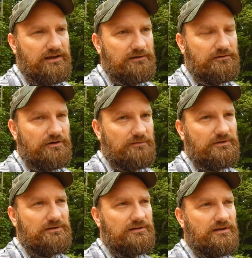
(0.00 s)

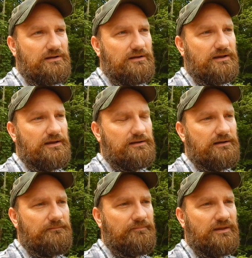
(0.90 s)
indeterminate and
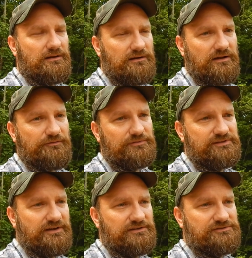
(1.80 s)
uh, the
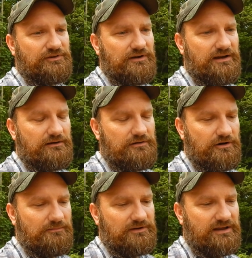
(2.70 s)
difference is your
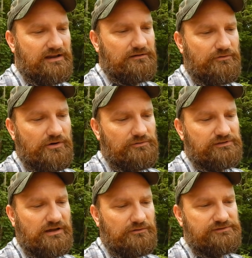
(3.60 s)
indeterminate kind of
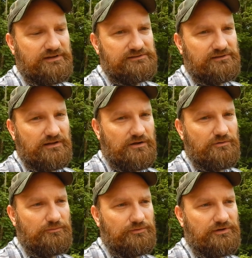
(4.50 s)
grows all season
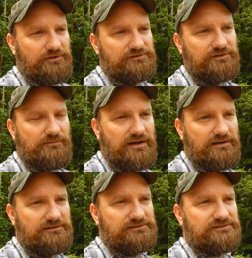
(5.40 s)
long, producing
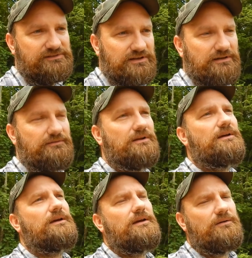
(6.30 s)
tomatoes and stuff.
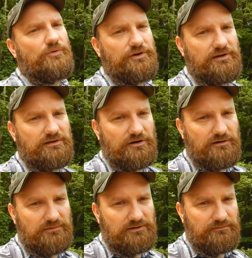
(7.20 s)
Where your
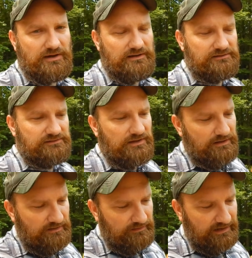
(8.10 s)
determinate tomatoes,
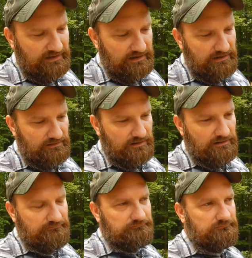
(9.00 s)
they kind of
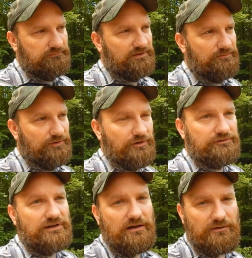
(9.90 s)
uh,
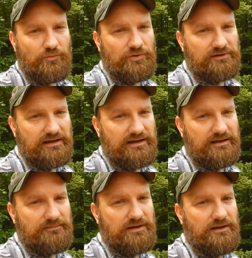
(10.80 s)
produce all at one
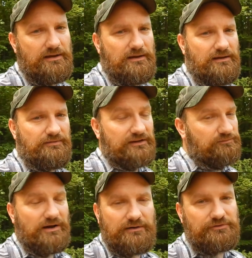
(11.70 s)
time. That's
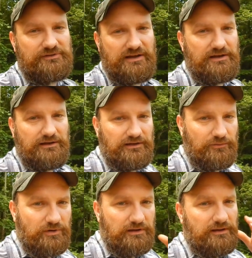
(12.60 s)
my understanding
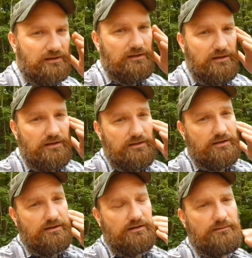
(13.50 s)
anyway.
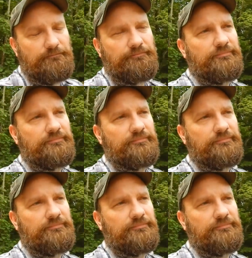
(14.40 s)
Um,